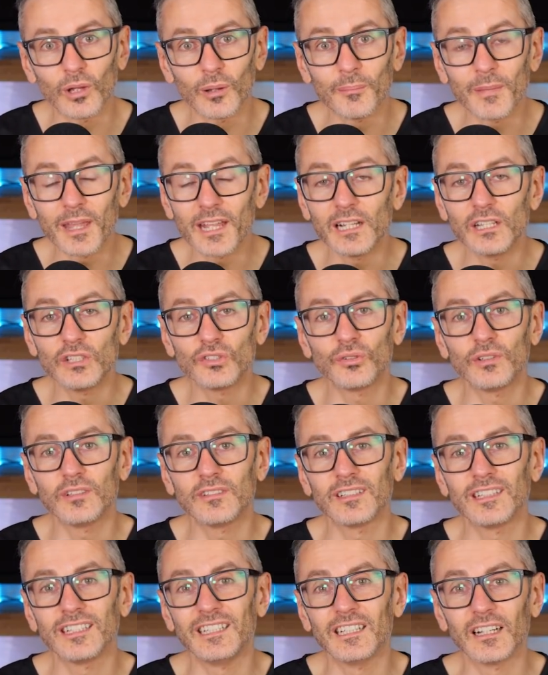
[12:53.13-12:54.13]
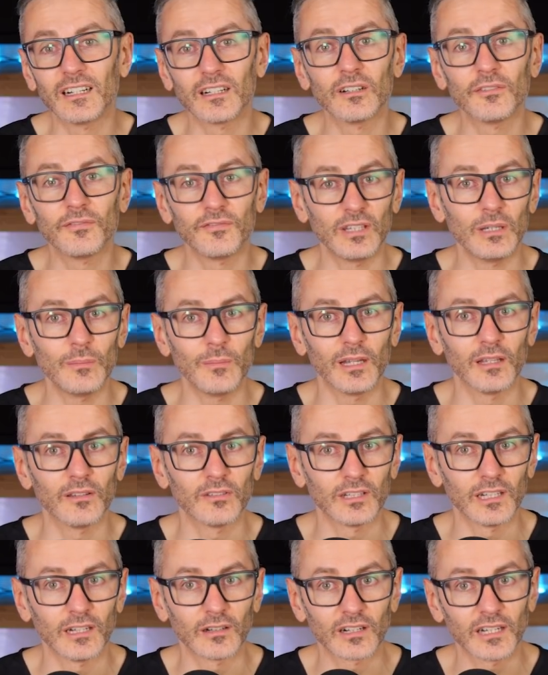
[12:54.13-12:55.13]
mainly treating younger females
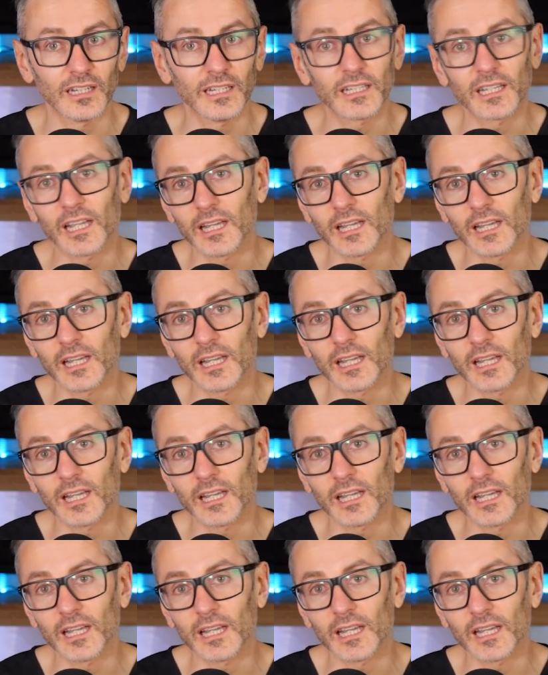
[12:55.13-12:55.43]
in our clinic